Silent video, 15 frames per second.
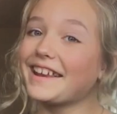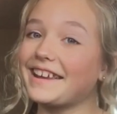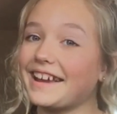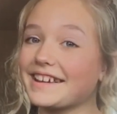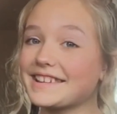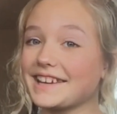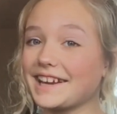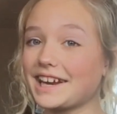
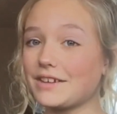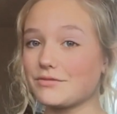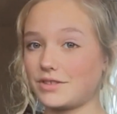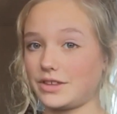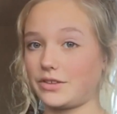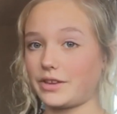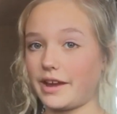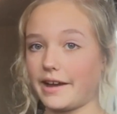Next I have
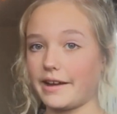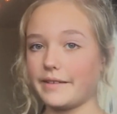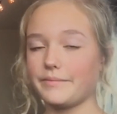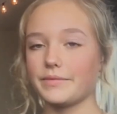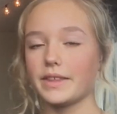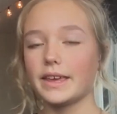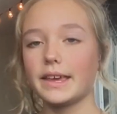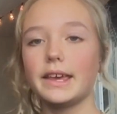this guy.
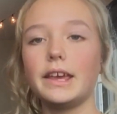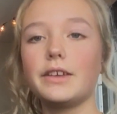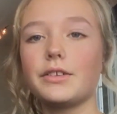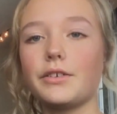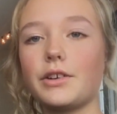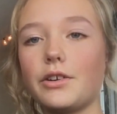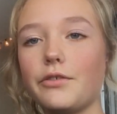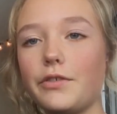He's
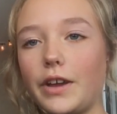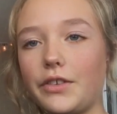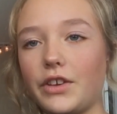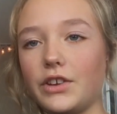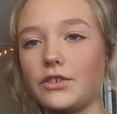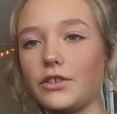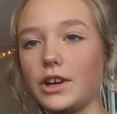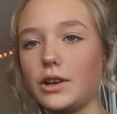a little
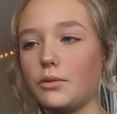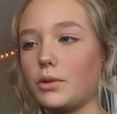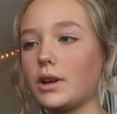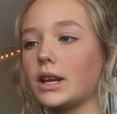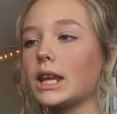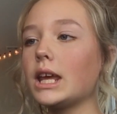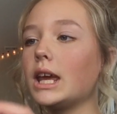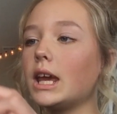fuzzy green
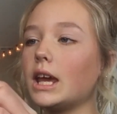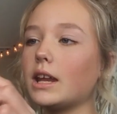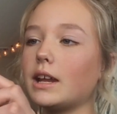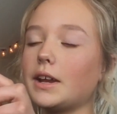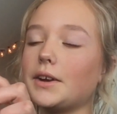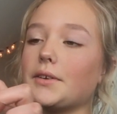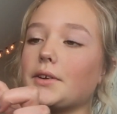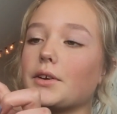one, and
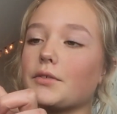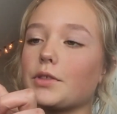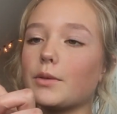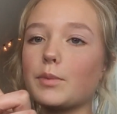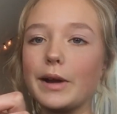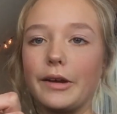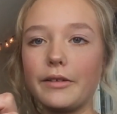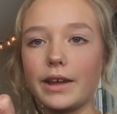I don't know if the
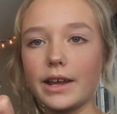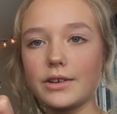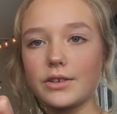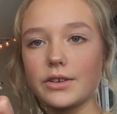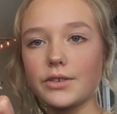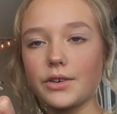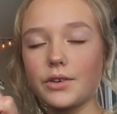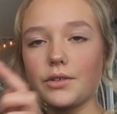brown
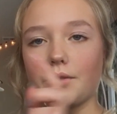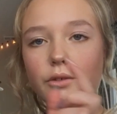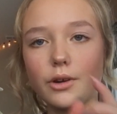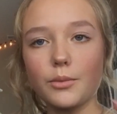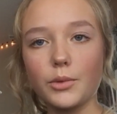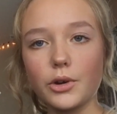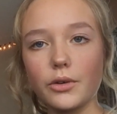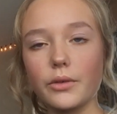edges are
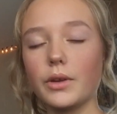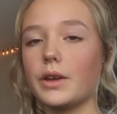normal.